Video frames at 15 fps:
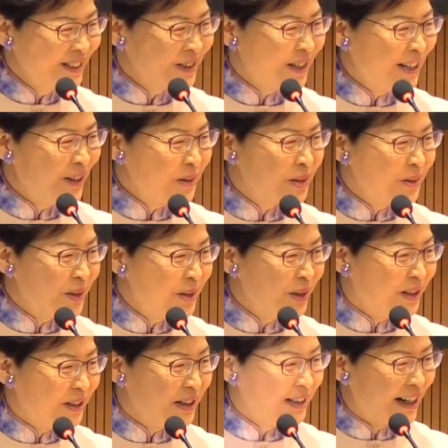So I look to
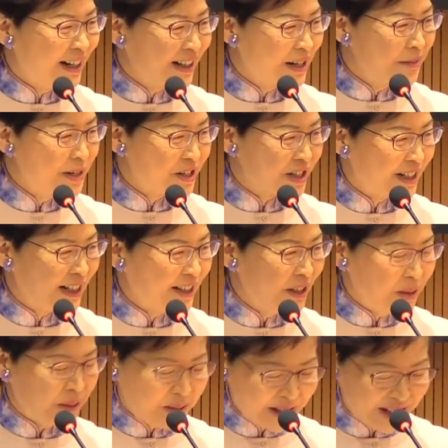you, Commissioner Lowe.